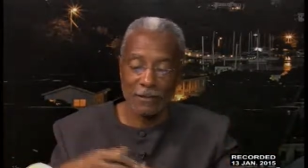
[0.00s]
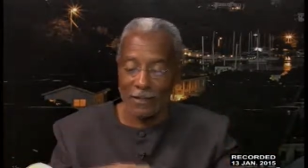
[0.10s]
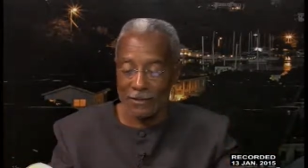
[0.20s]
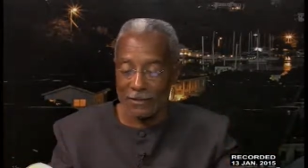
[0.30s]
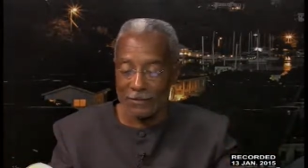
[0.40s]

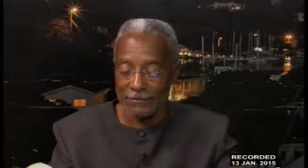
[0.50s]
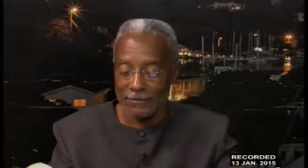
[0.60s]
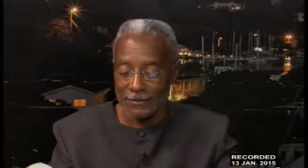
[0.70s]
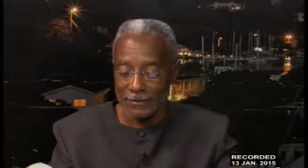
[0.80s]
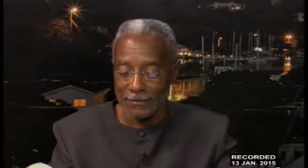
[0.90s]
uh,
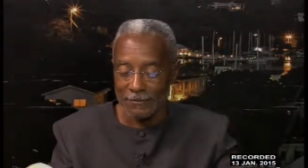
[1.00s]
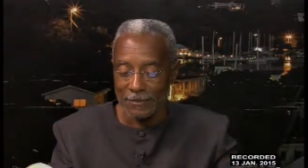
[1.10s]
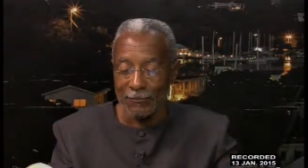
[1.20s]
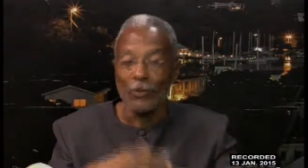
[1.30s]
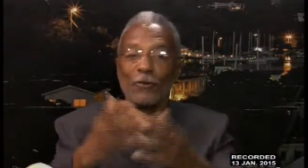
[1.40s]

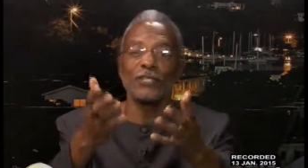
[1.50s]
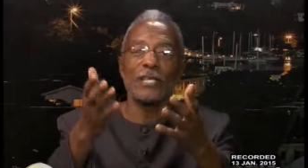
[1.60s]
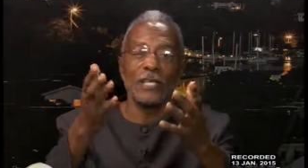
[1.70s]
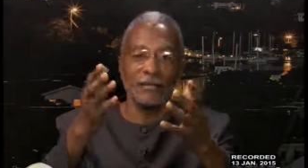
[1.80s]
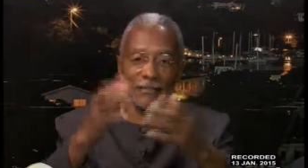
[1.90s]
load
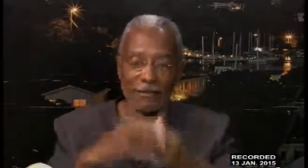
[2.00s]
shedding.